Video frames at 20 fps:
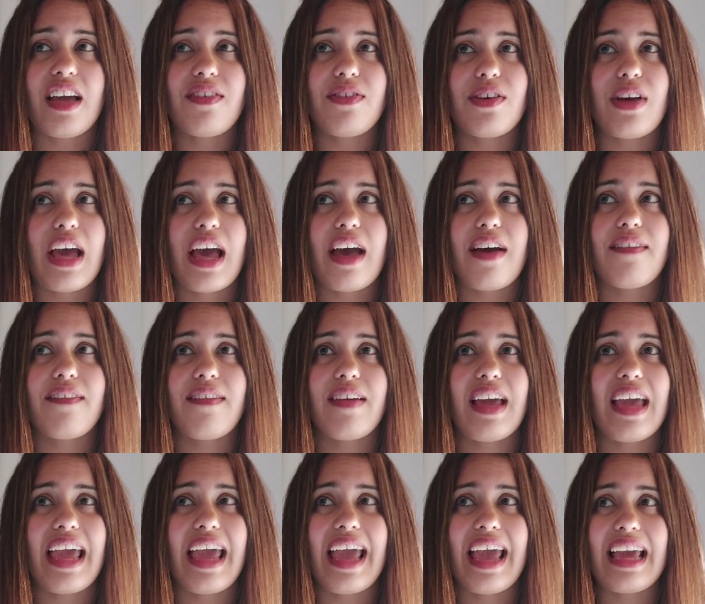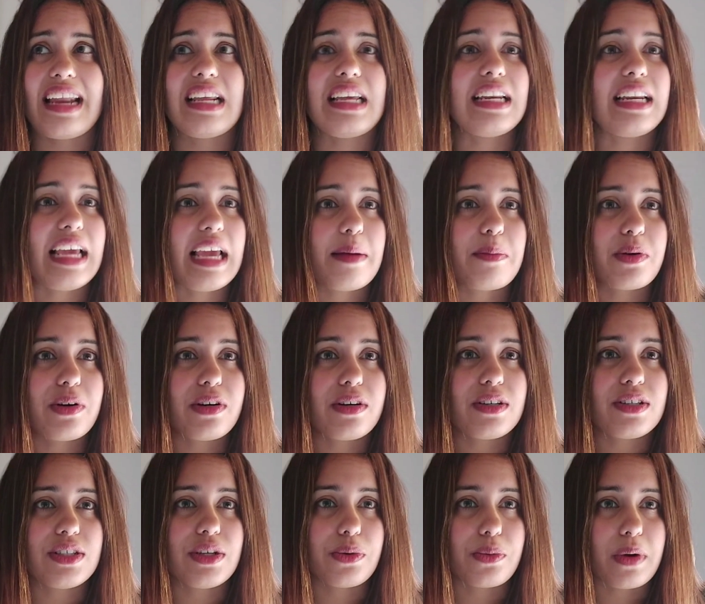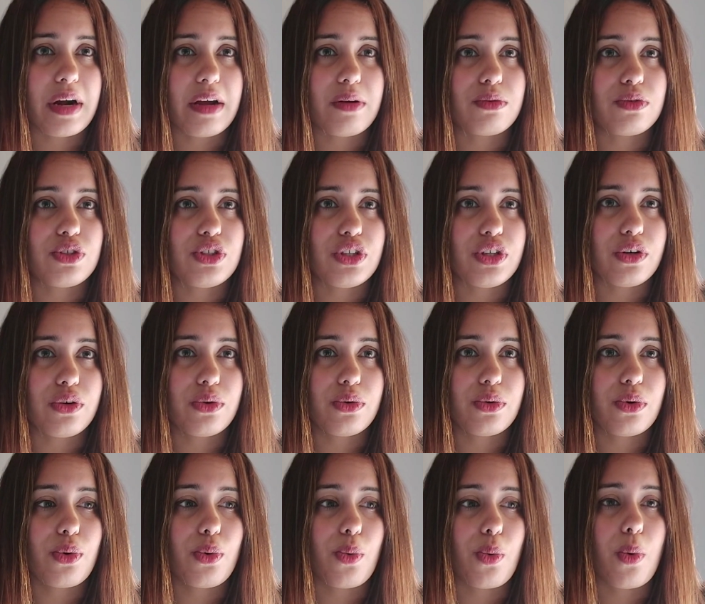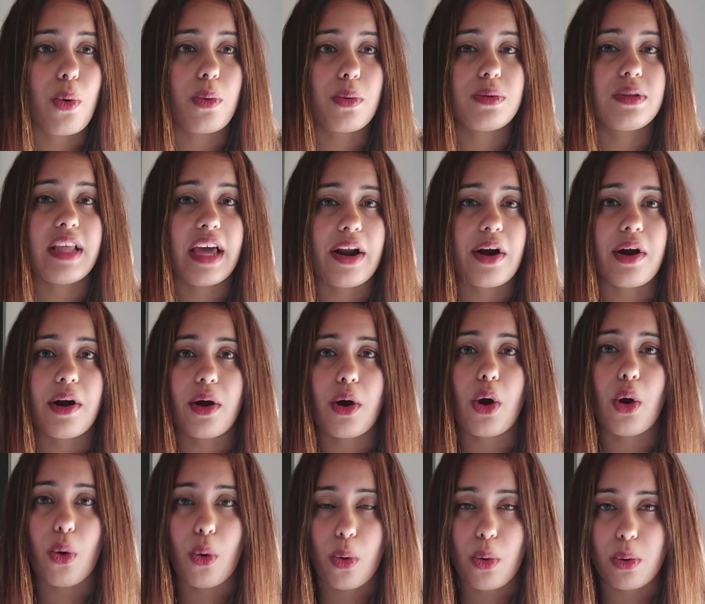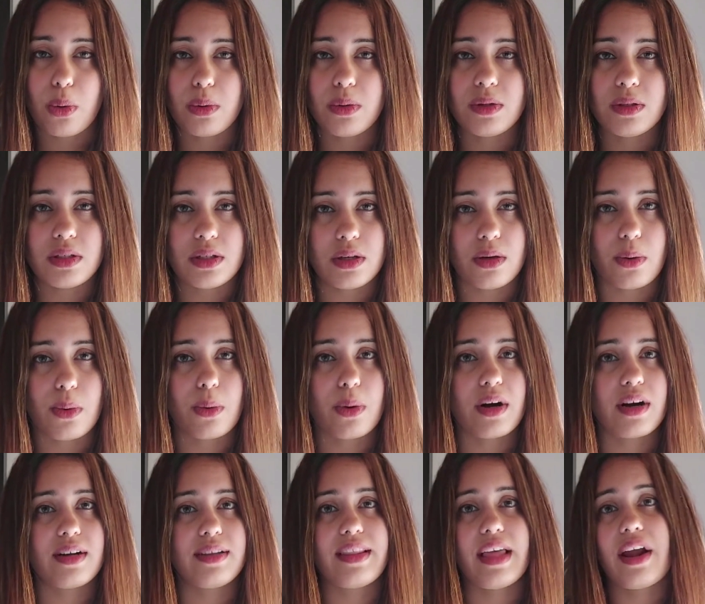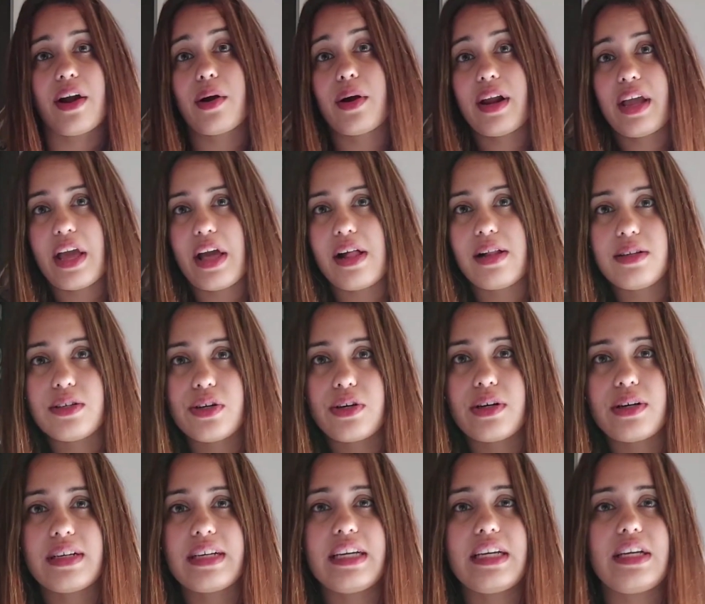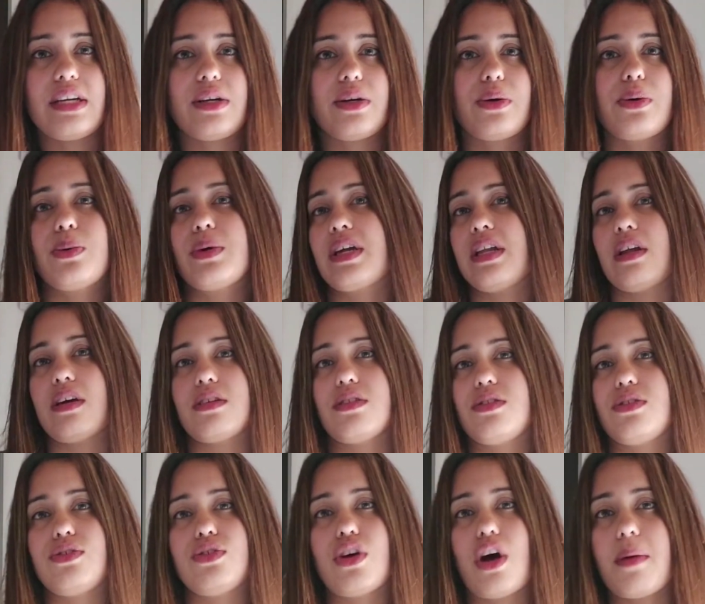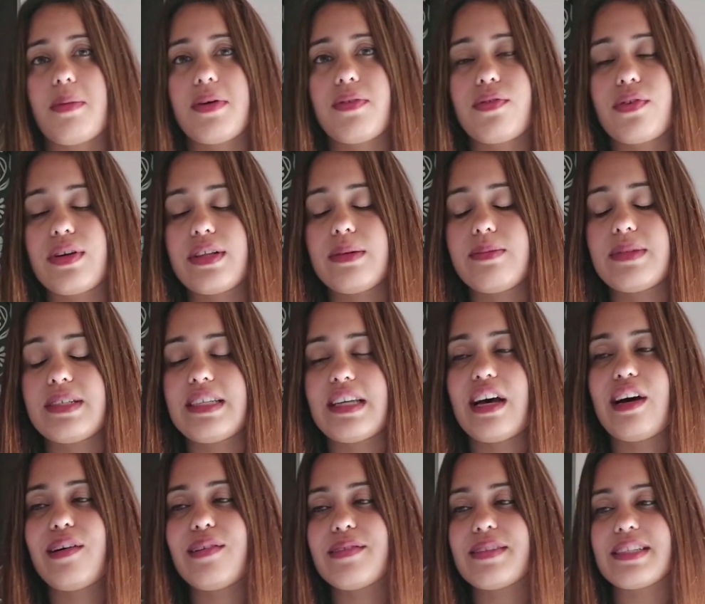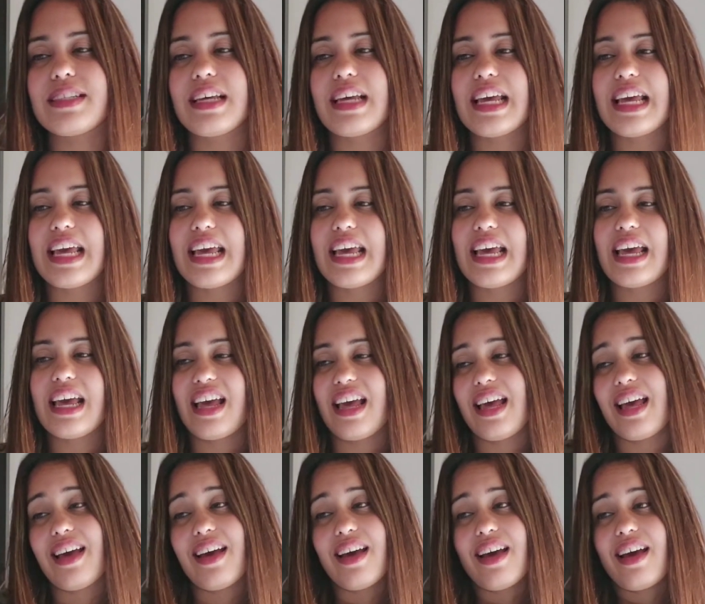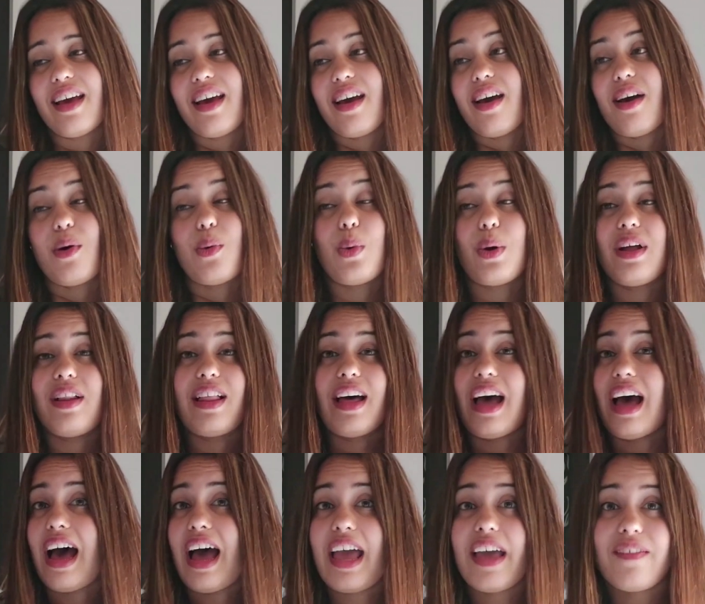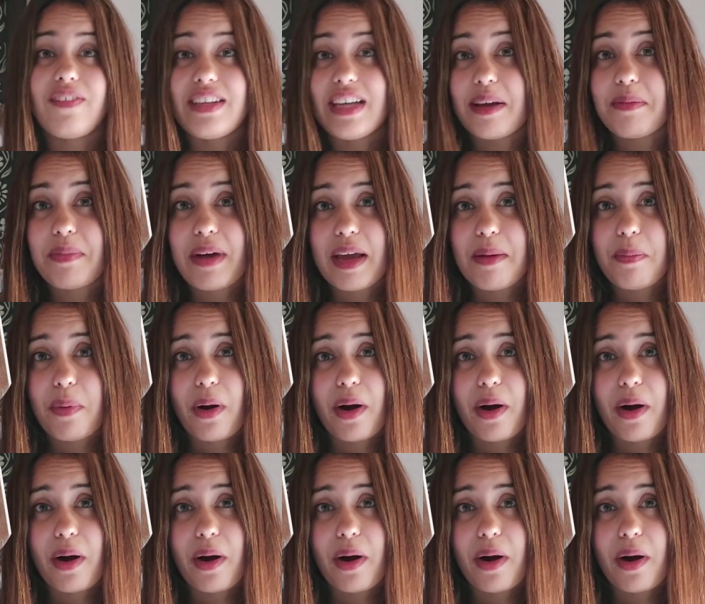If you have any neighbors around you that are old or that are elderly who cannot do shopping for themselves, well, I have done my